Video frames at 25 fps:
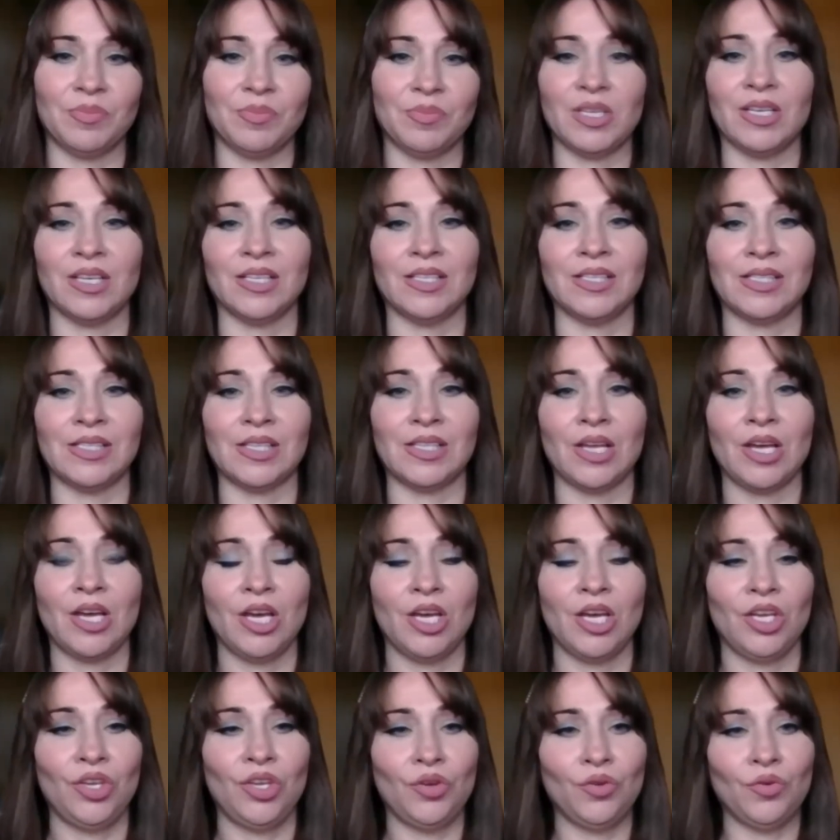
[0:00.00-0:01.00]
because
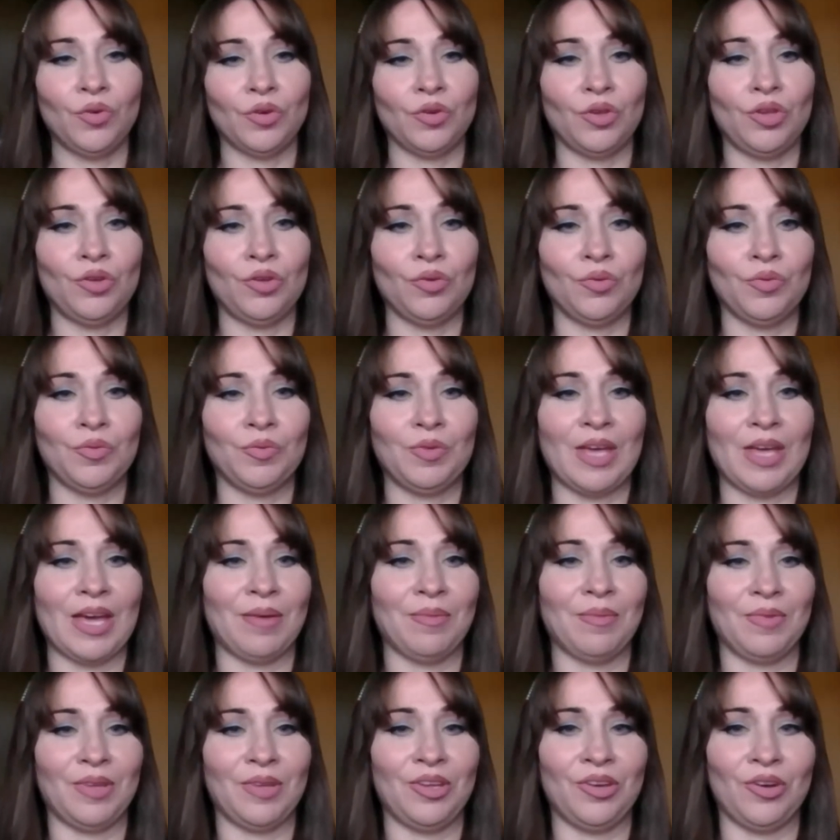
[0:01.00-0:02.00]
you
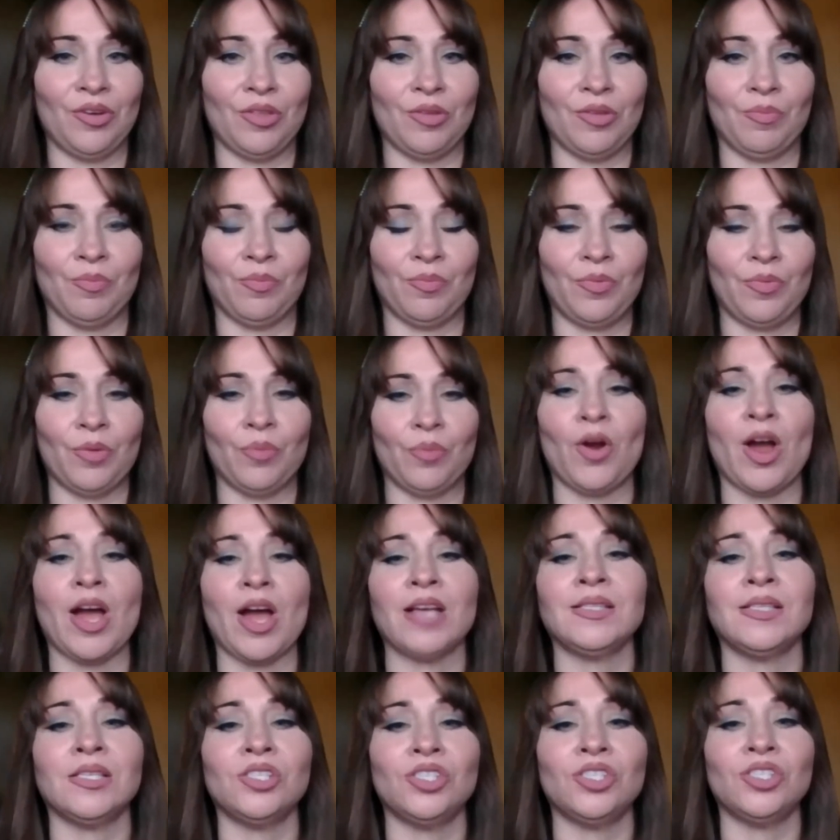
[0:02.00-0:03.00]
get, the
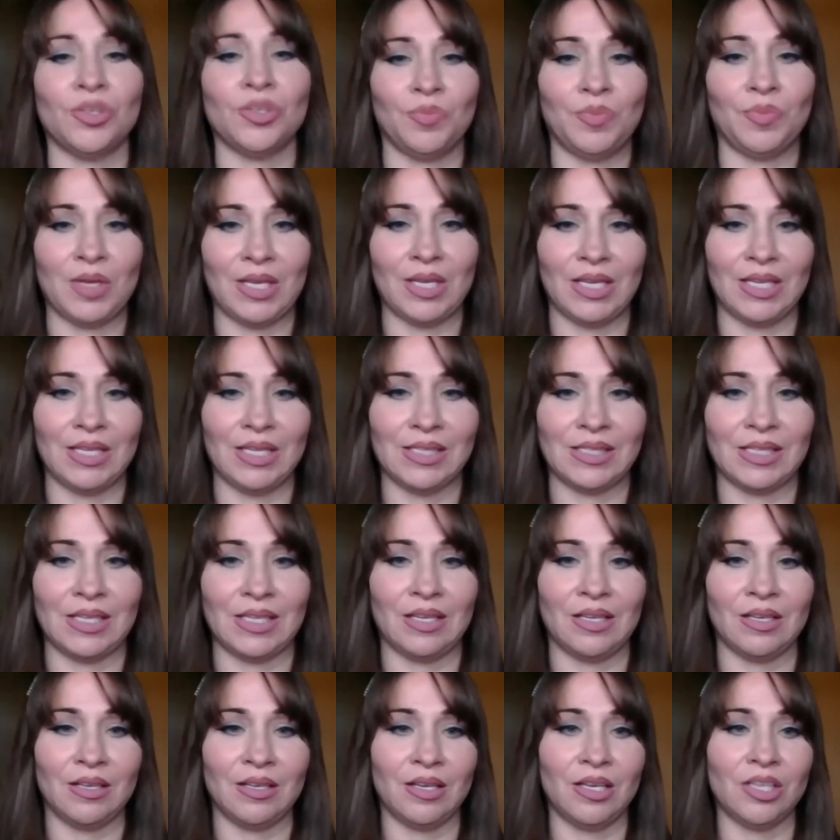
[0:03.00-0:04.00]
process should be
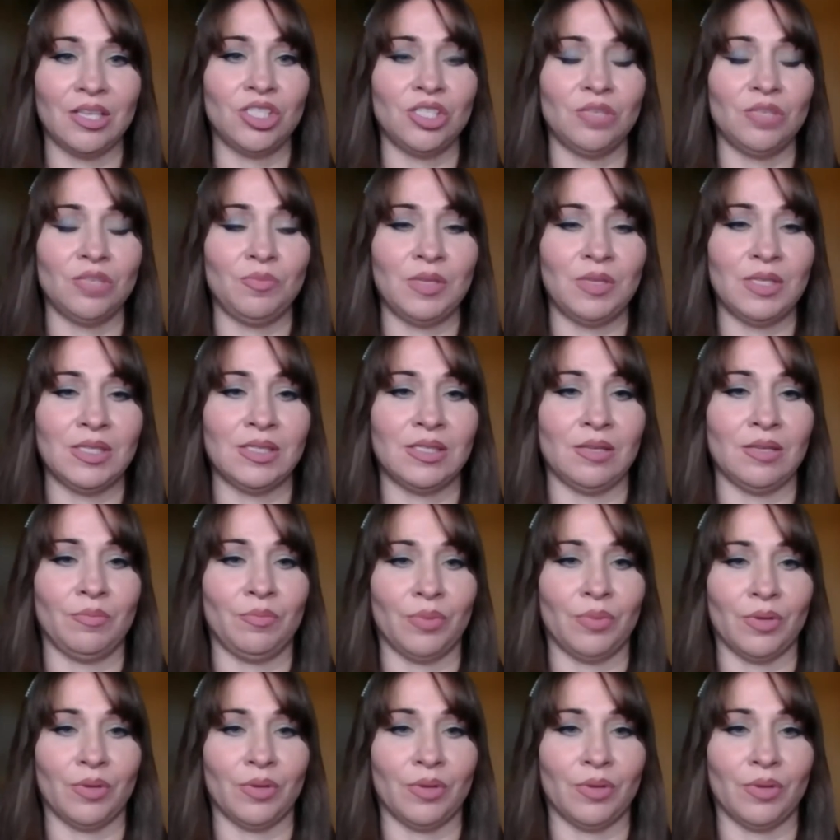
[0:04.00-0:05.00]
easy. It should be
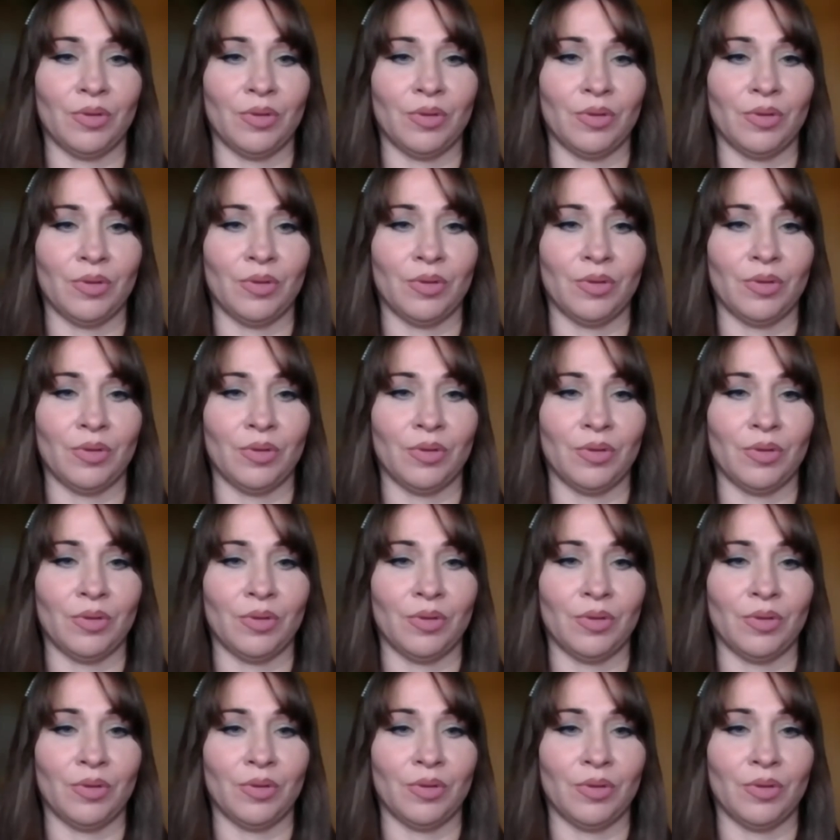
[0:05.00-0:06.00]
simple.
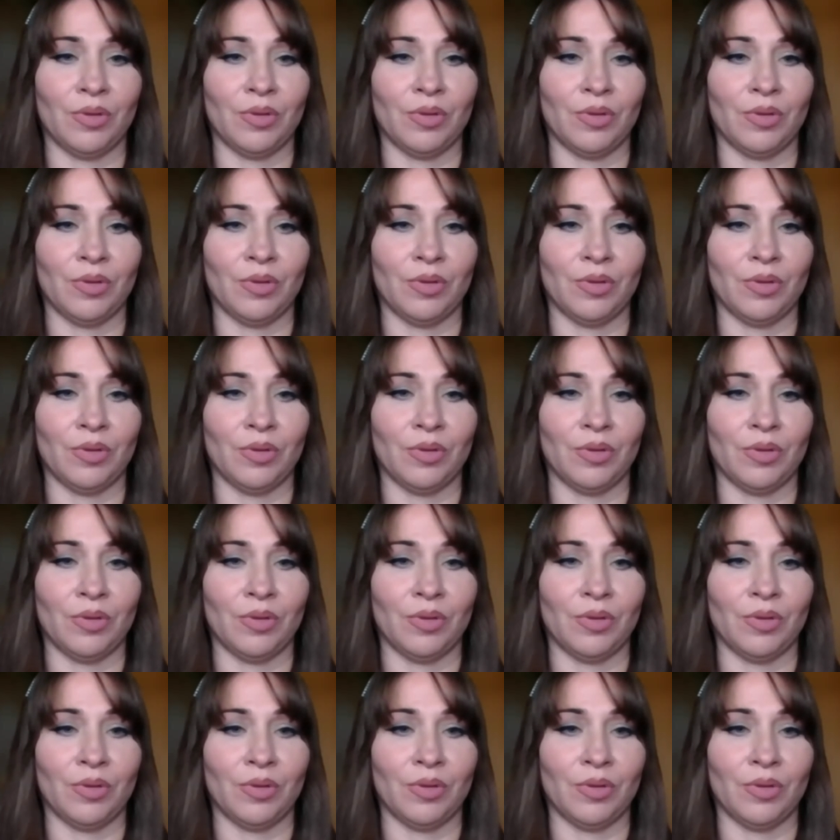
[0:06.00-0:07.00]
And when they put
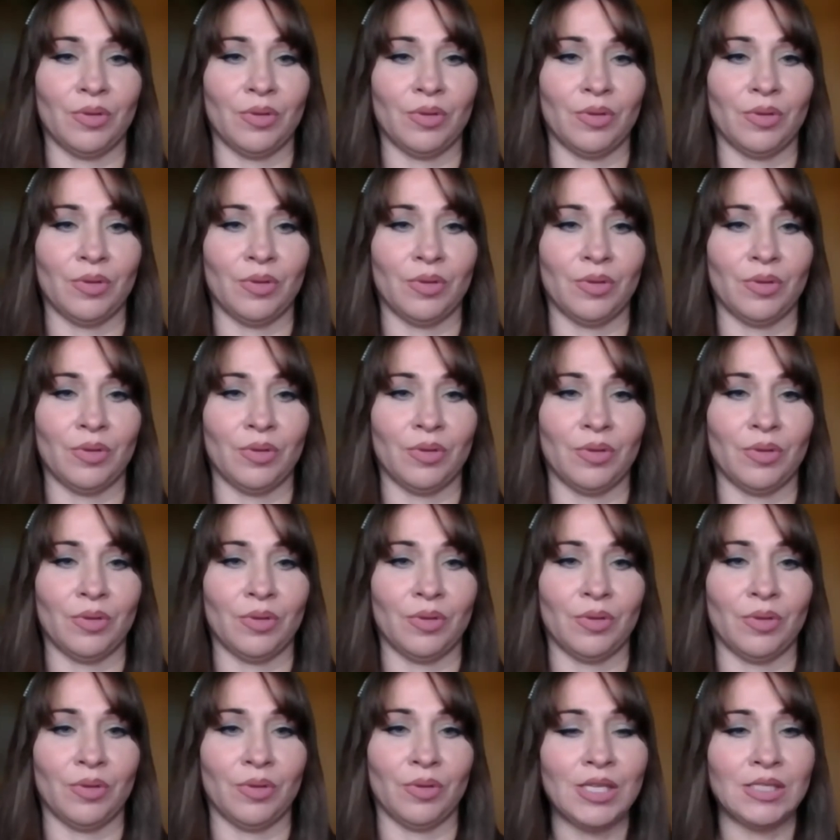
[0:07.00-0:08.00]
ranked choice
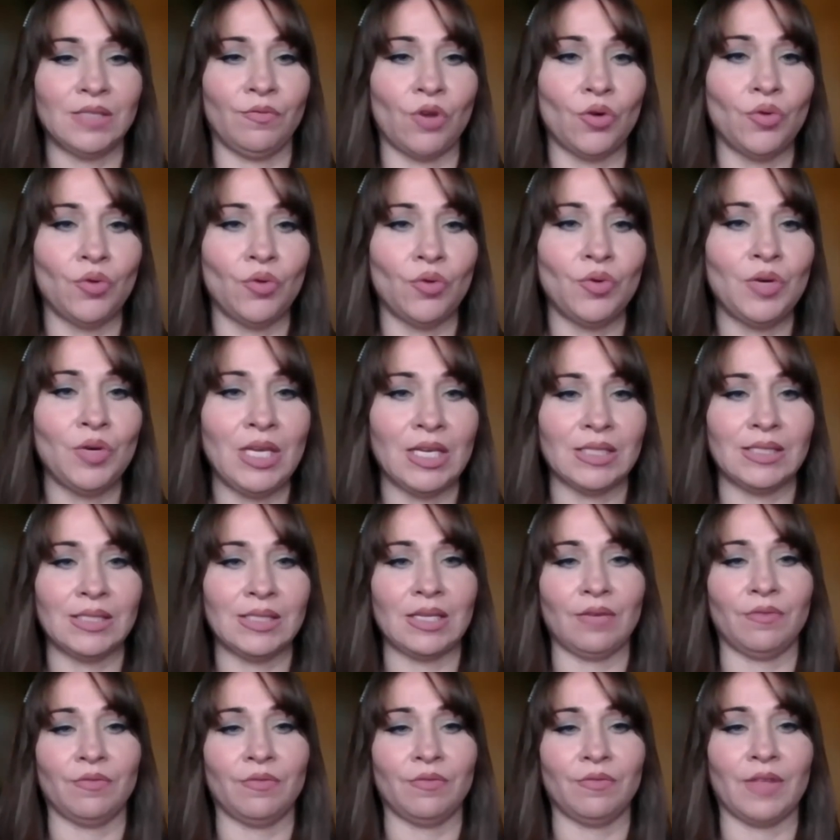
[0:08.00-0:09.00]
voting and stuff like that
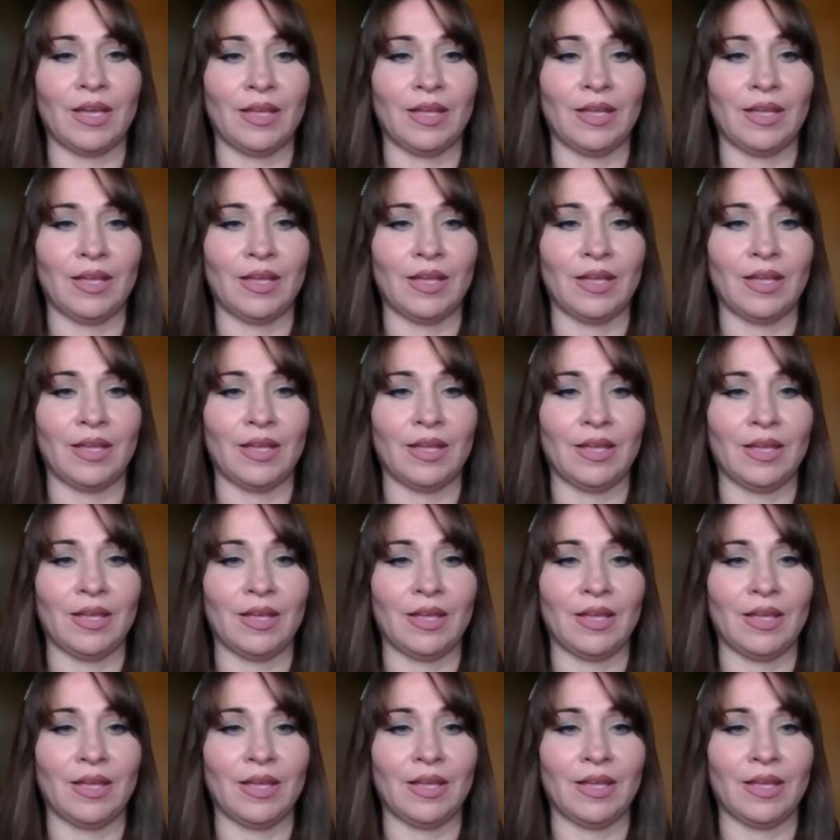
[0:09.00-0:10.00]
in, it
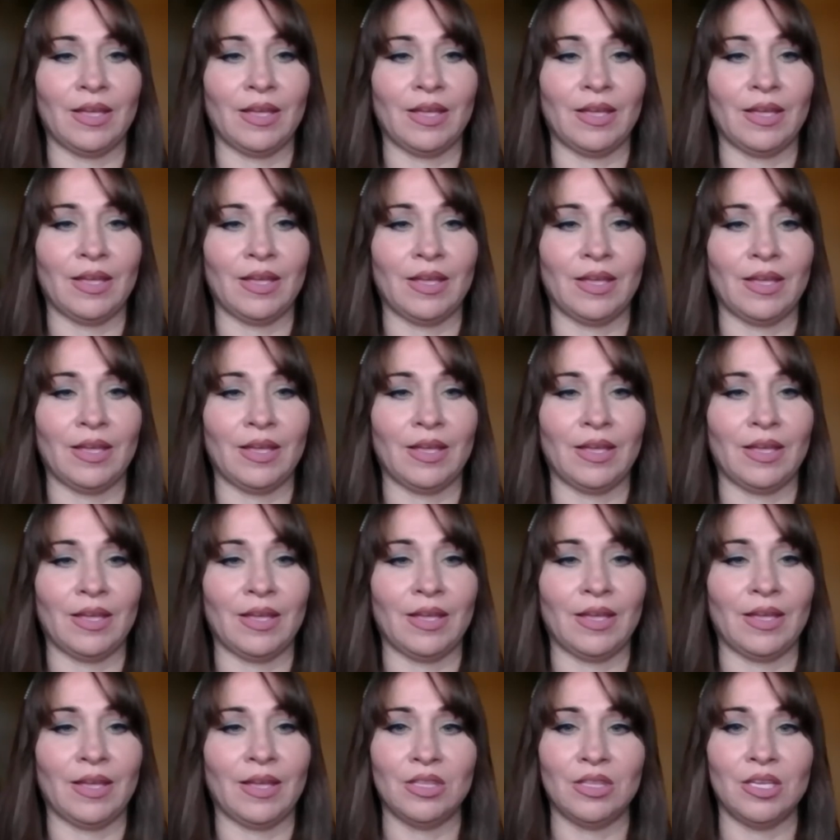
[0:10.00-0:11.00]
complicates everything.
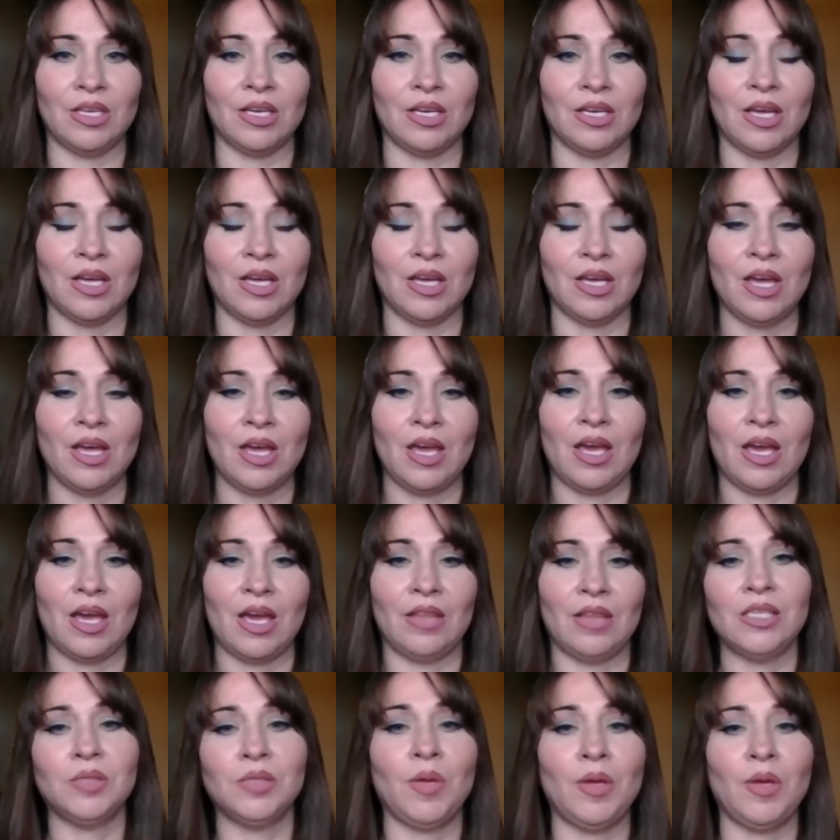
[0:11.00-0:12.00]
And these people that
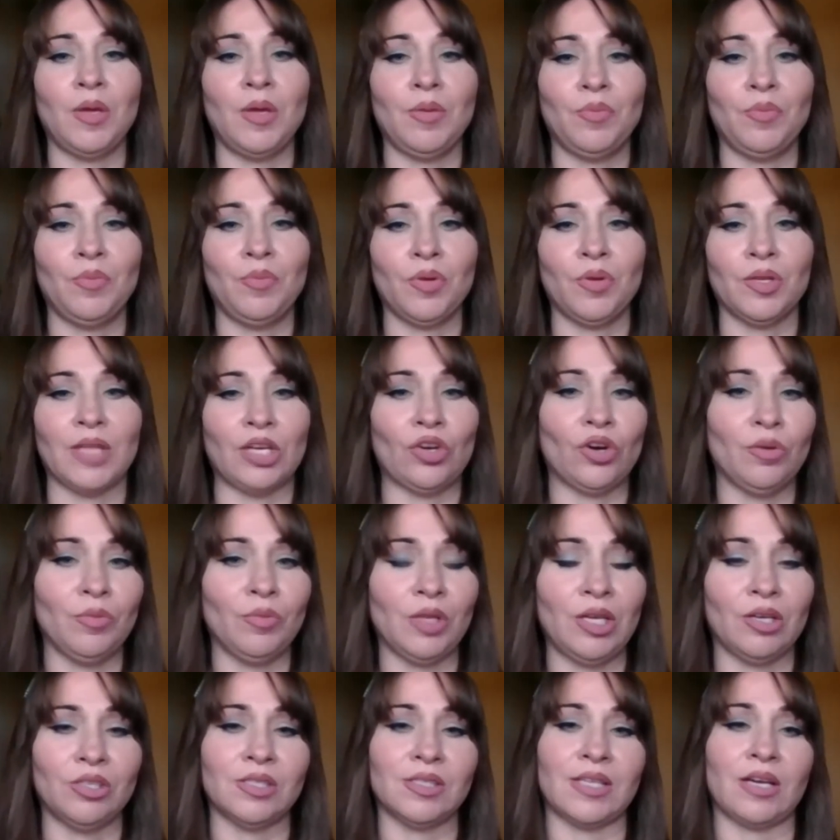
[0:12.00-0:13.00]
normally are just like, oh, I just
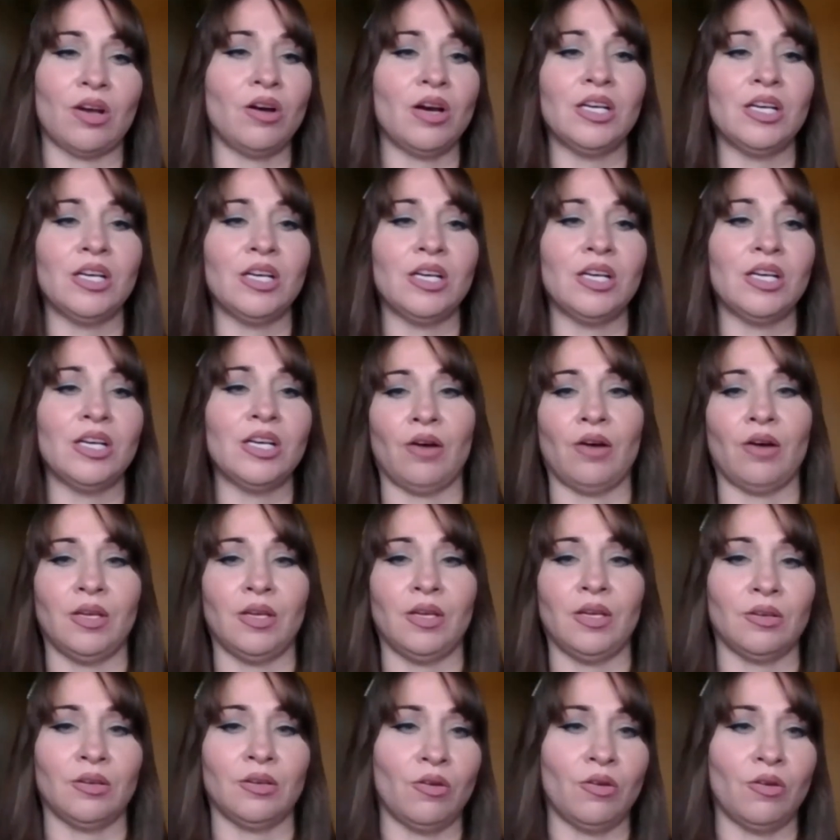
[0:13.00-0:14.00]
want to go in, get out
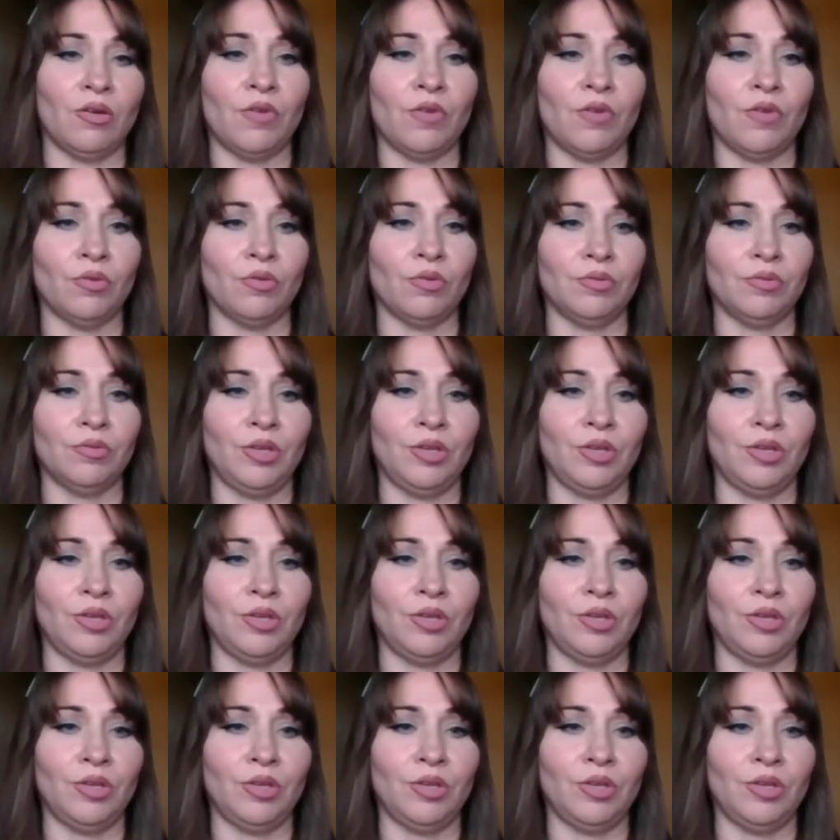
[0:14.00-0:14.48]
and go vote,